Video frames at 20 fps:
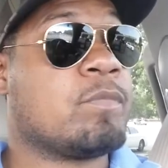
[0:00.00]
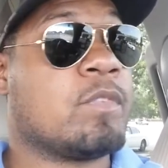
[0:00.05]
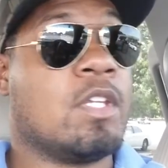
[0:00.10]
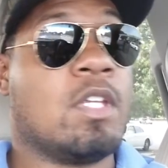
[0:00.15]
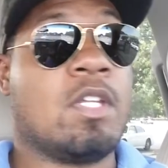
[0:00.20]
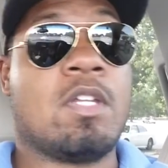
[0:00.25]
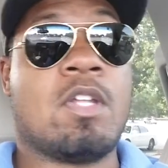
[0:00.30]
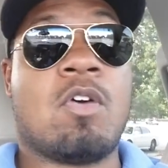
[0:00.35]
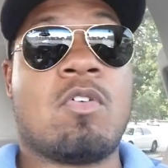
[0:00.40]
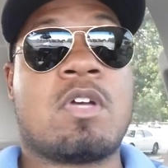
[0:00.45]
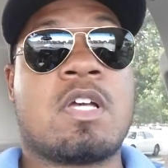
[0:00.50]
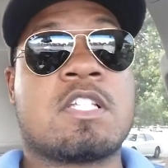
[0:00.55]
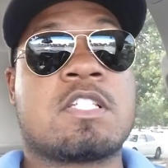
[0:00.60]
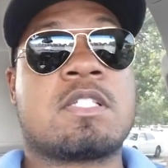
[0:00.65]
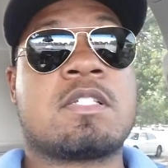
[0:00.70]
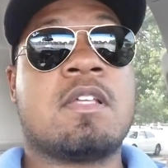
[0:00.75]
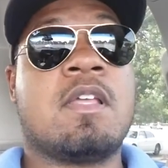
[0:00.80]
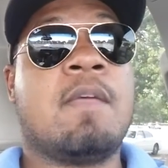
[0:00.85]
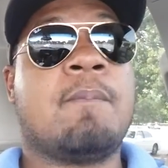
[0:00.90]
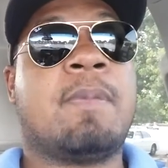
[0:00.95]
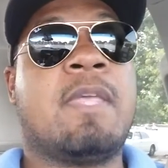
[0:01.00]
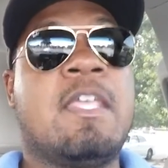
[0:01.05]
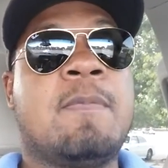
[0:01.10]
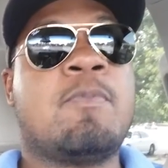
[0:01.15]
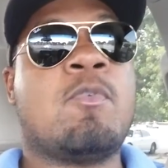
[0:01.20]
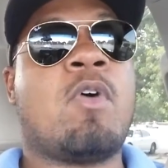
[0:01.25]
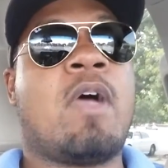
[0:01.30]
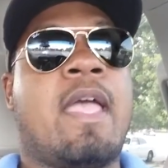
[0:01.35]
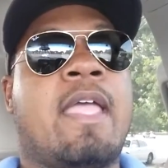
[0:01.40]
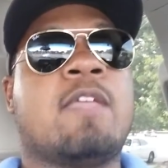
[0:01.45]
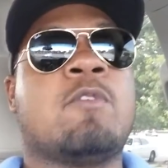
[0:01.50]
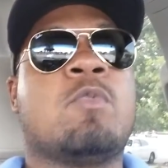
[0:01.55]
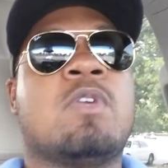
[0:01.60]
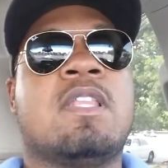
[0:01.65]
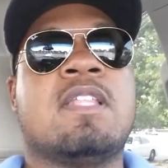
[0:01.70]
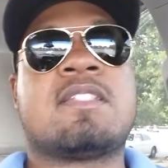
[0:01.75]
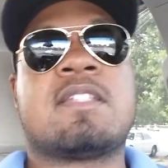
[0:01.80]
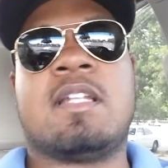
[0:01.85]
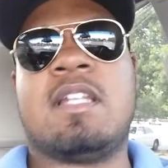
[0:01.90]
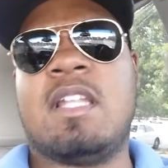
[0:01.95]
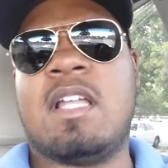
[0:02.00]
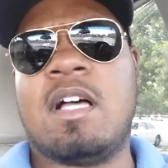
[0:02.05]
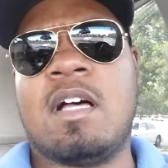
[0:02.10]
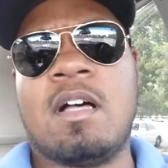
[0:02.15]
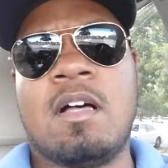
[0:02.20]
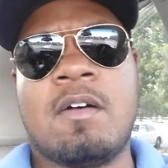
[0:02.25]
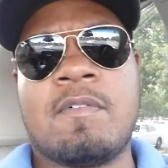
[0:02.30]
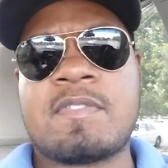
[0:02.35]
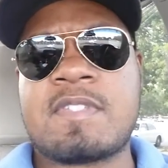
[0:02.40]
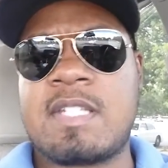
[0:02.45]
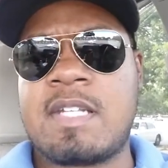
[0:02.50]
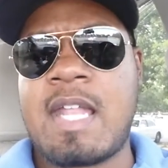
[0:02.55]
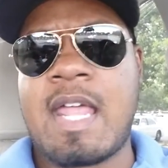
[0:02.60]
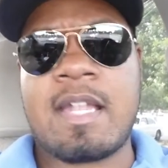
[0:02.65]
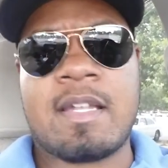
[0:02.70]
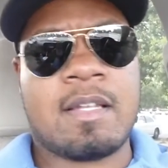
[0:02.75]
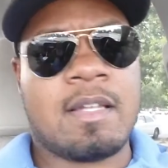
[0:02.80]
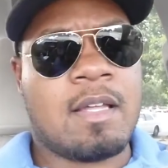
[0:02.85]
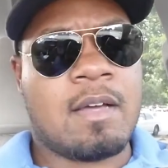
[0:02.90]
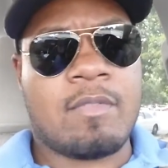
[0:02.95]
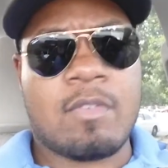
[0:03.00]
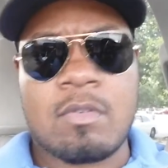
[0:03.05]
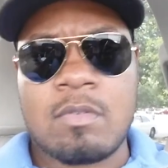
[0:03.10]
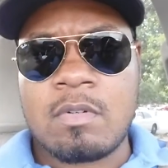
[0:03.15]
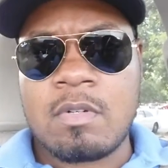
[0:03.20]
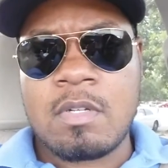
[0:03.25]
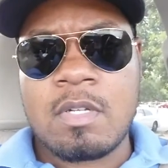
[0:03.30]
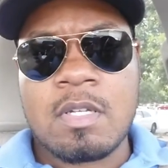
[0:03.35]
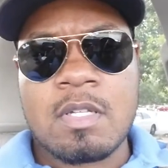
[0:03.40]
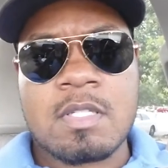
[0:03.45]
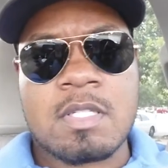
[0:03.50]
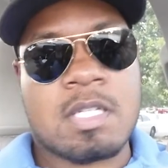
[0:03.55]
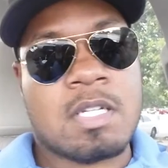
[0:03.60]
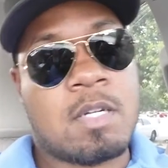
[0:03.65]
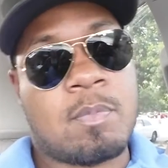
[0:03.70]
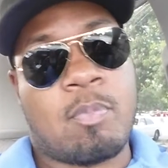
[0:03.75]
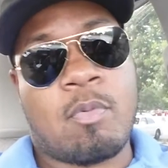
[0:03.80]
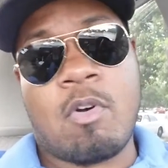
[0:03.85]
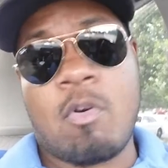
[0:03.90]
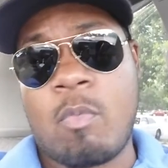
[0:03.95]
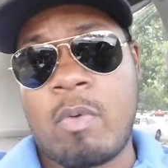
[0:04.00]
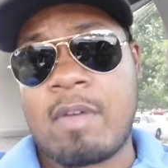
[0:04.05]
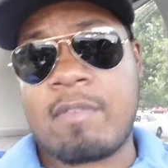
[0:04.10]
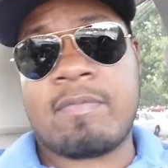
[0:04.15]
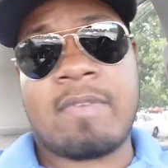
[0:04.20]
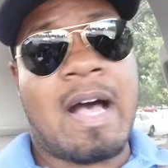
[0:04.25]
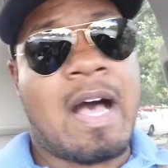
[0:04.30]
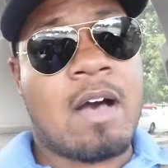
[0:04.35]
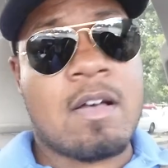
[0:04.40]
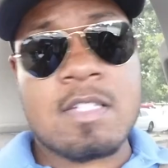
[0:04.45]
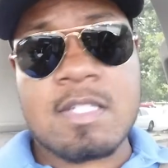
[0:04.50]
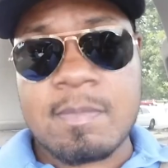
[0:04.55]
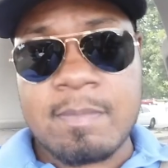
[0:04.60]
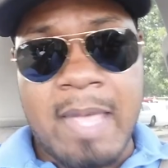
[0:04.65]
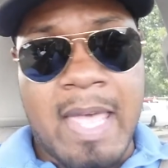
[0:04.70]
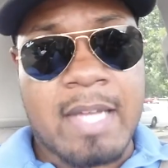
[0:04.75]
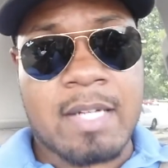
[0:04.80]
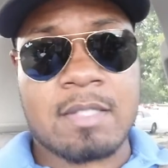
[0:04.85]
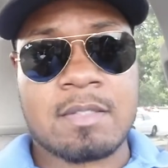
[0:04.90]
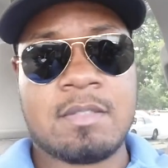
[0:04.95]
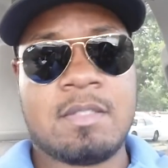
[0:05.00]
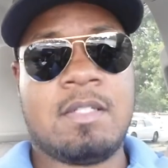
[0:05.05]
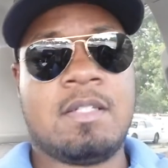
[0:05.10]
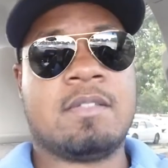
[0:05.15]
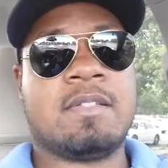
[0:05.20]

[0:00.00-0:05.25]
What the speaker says: Because people ain't willing to love to that level, to the point where vows matter.